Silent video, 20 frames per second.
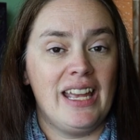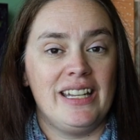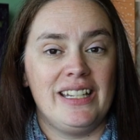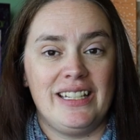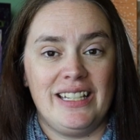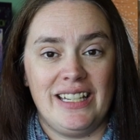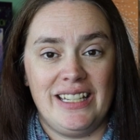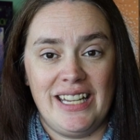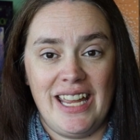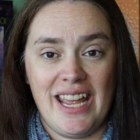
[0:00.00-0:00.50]

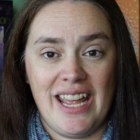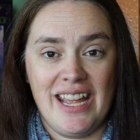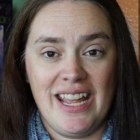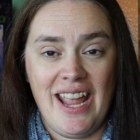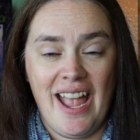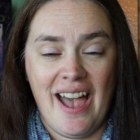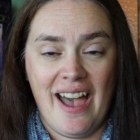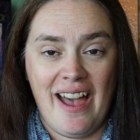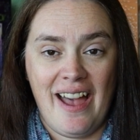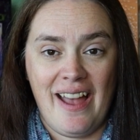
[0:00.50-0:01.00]
Today
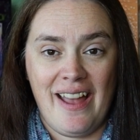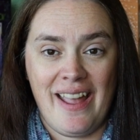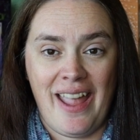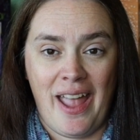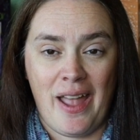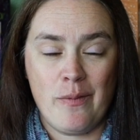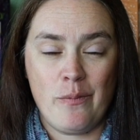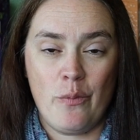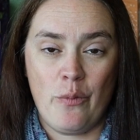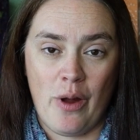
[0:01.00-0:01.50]
I
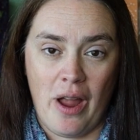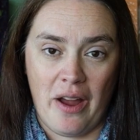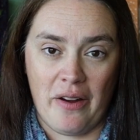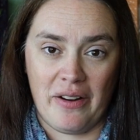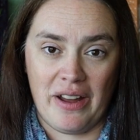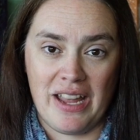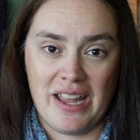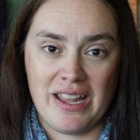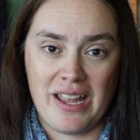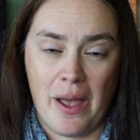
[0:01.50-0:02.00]
am
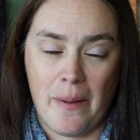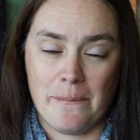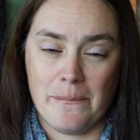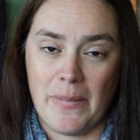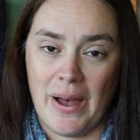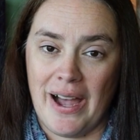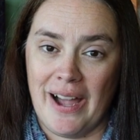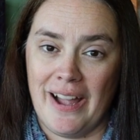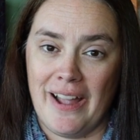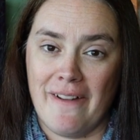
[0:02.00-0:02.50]
wearing
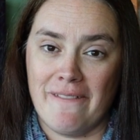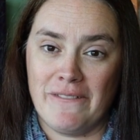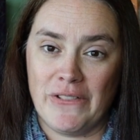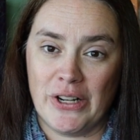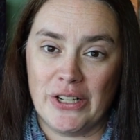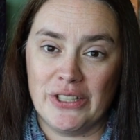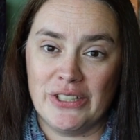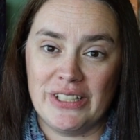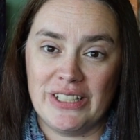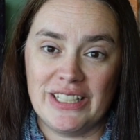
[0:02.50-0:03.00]
my
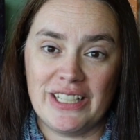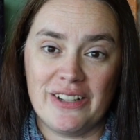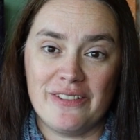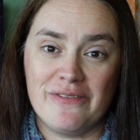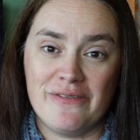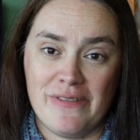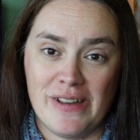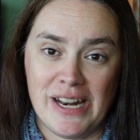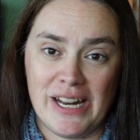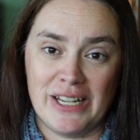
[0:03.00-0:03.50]
first
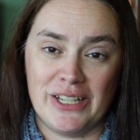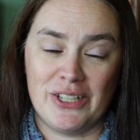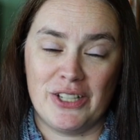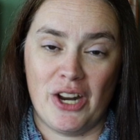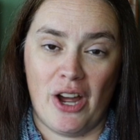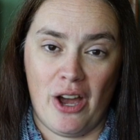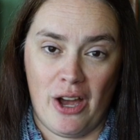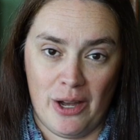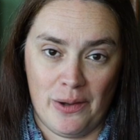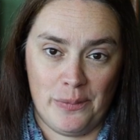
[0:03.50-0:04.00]
finished
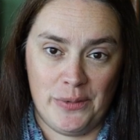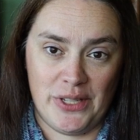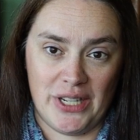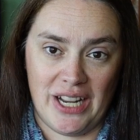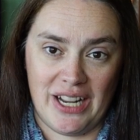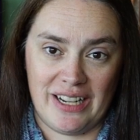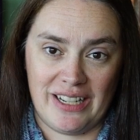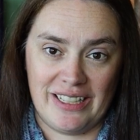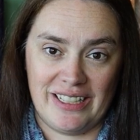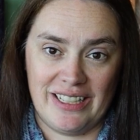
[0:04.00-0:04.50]

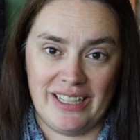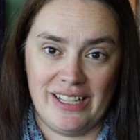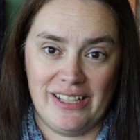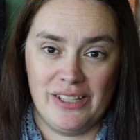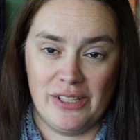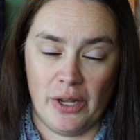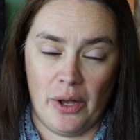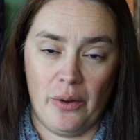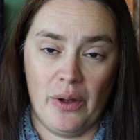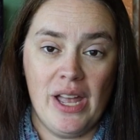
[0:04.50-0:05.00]
object.
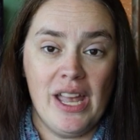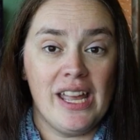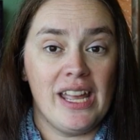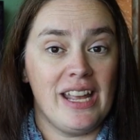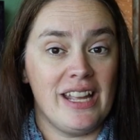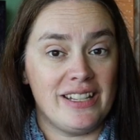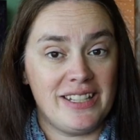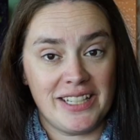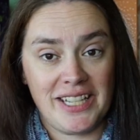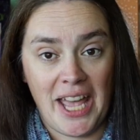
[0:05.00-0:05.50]
So
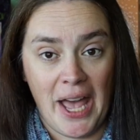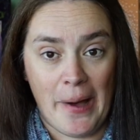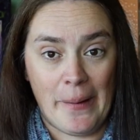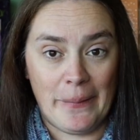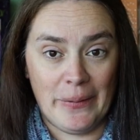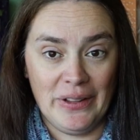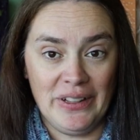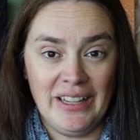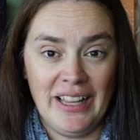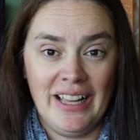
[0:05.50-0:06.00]
it's a
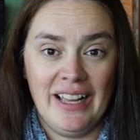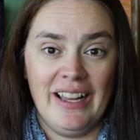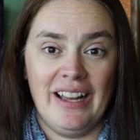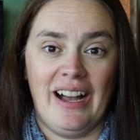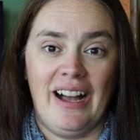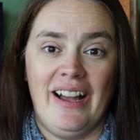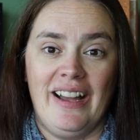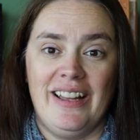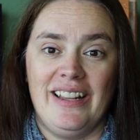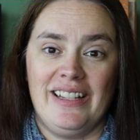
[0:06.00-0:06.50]
cowl.
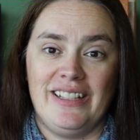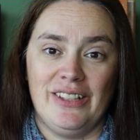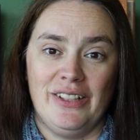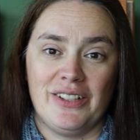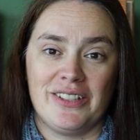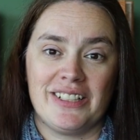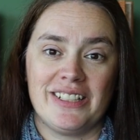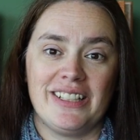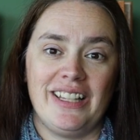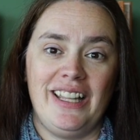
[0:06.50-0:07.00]
It
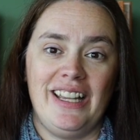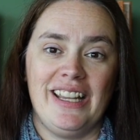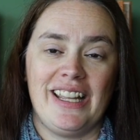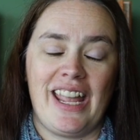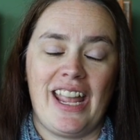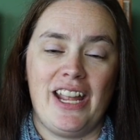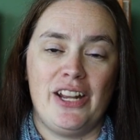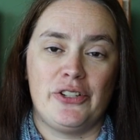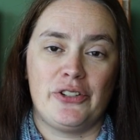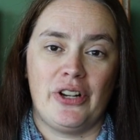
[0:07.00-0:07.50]
looks like
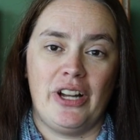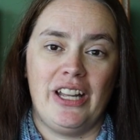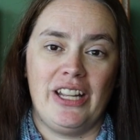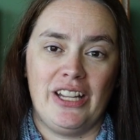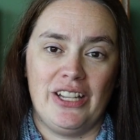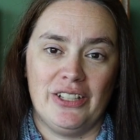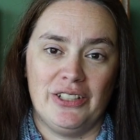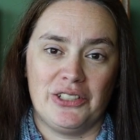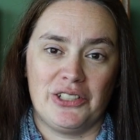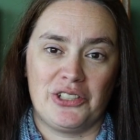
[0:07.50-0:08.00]
a
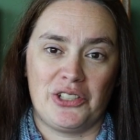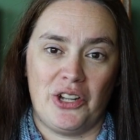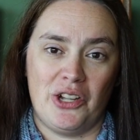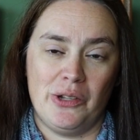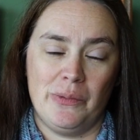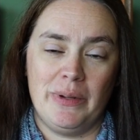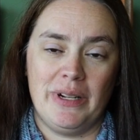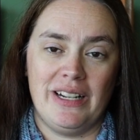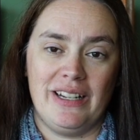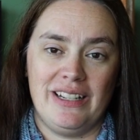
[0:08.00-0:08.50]
triangular shawl,
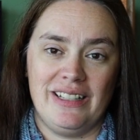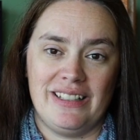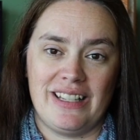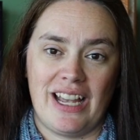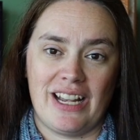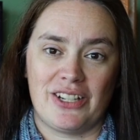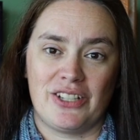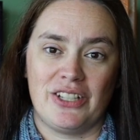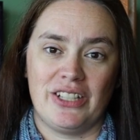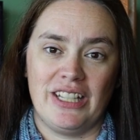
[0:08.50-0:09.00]
but it is
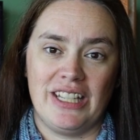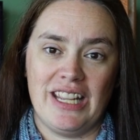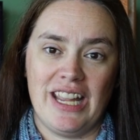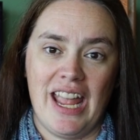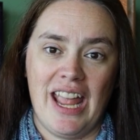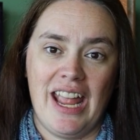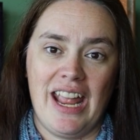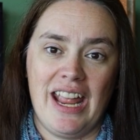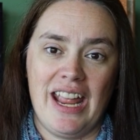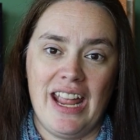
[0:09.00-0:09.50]
actually
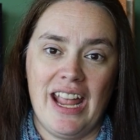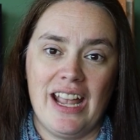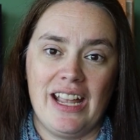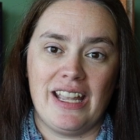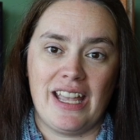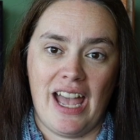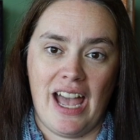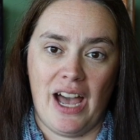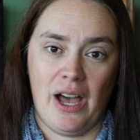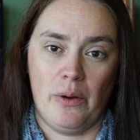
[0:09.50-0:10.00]
a
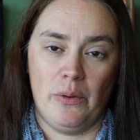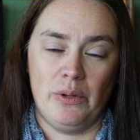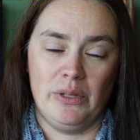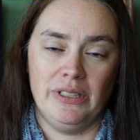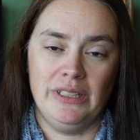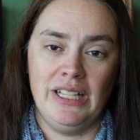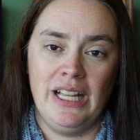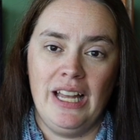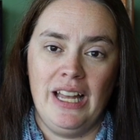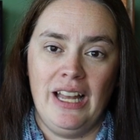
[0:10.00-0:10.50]

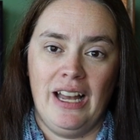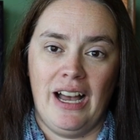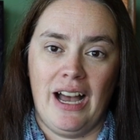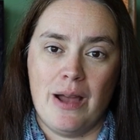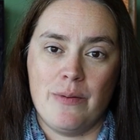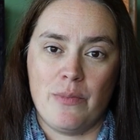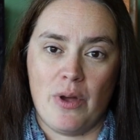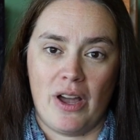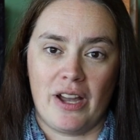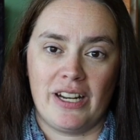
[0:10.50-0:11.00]
cowl.
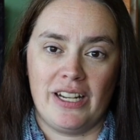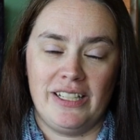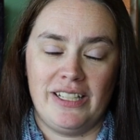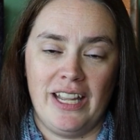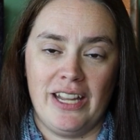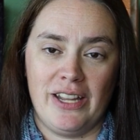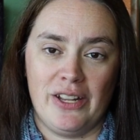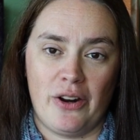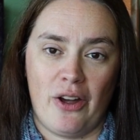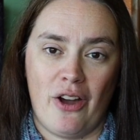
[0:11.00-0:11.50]
I'm not going to
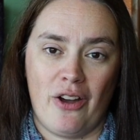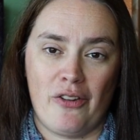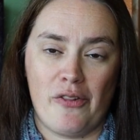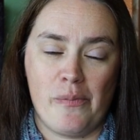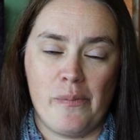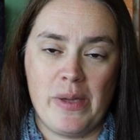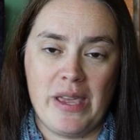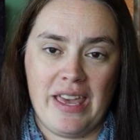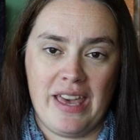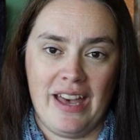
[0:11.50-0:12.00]
take it
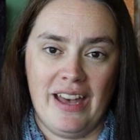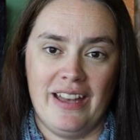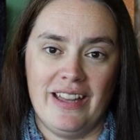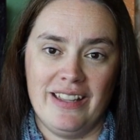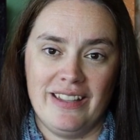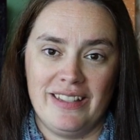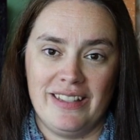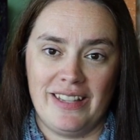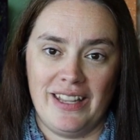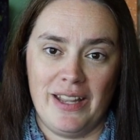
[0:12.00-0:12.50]
off
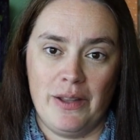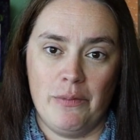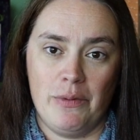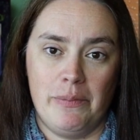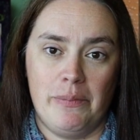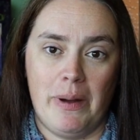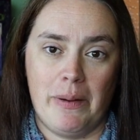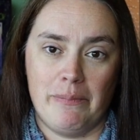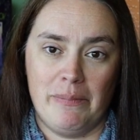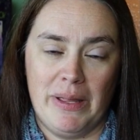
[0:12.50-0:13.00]
because it would
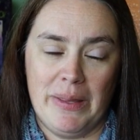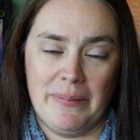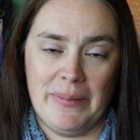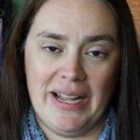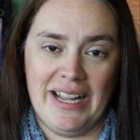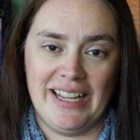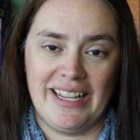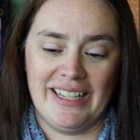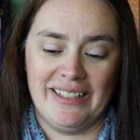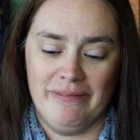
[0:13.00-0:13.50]
bump the
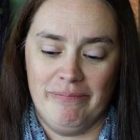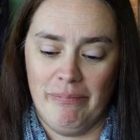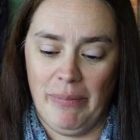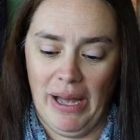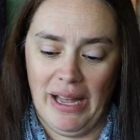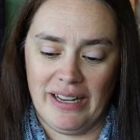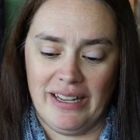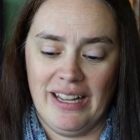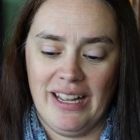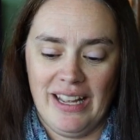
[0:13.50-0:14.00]
mic,
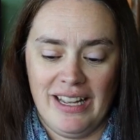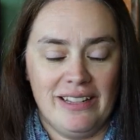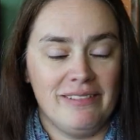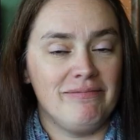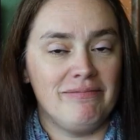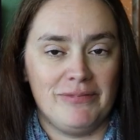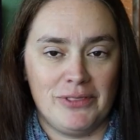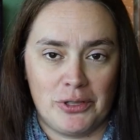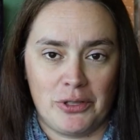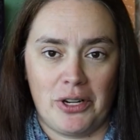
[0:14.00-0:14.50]
but
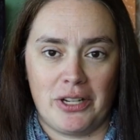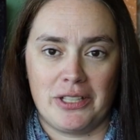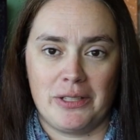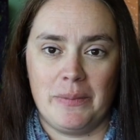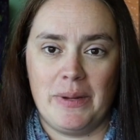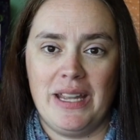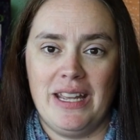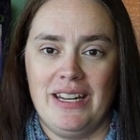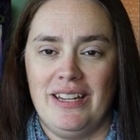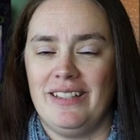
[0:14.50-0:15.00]
trust
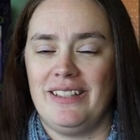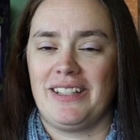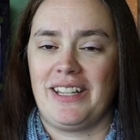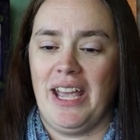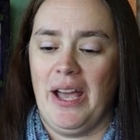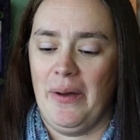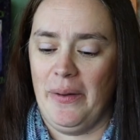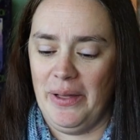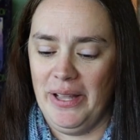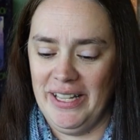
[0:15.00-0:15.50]
me, it is a
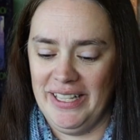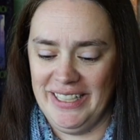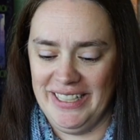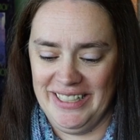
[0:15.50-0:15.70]
cowl.